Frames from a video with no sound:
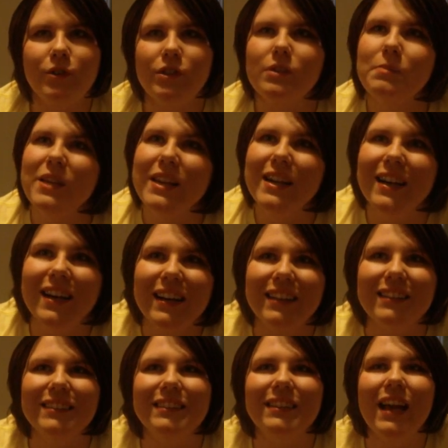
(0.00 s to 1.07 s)
just
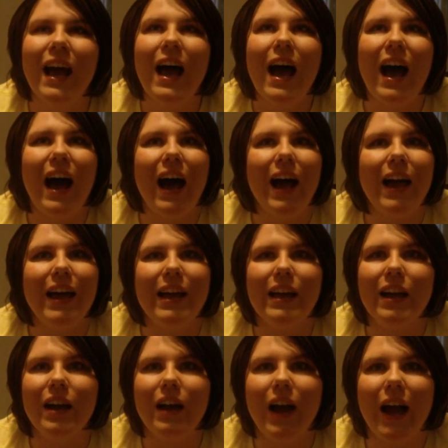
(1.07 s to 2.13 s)
because
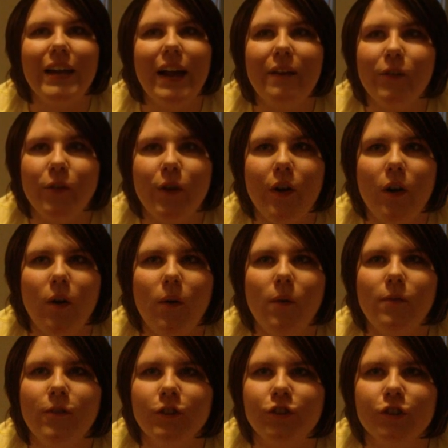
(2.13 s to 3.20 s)
I never
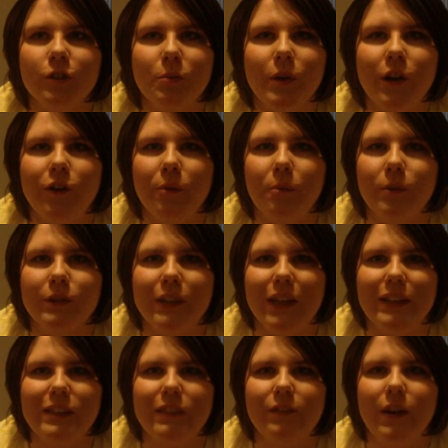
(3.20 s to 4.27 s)
know for sure
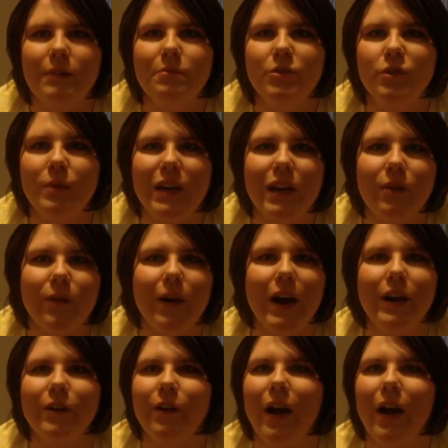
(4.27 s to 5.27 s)
100% if I'm doing it right,